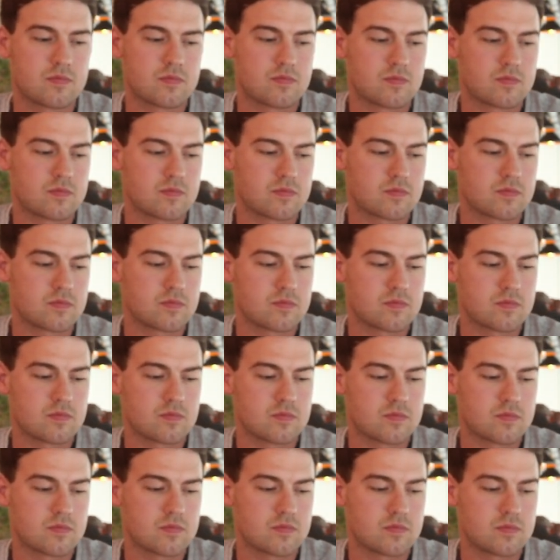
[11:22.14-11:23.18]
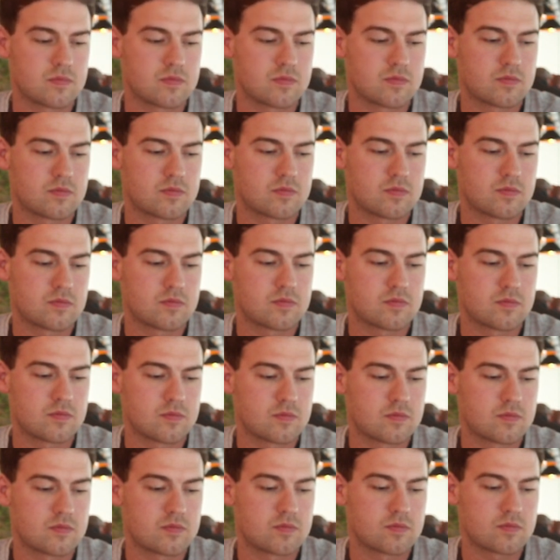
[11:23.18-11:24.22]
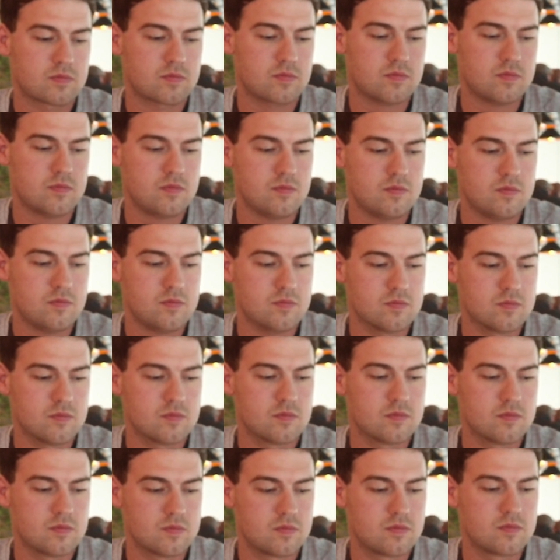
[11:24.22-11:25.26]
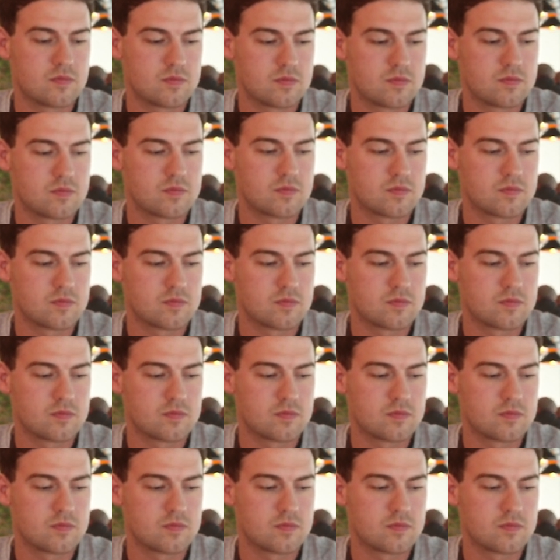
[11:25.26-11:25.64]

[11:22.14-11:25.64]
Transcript: The person shown says nothing.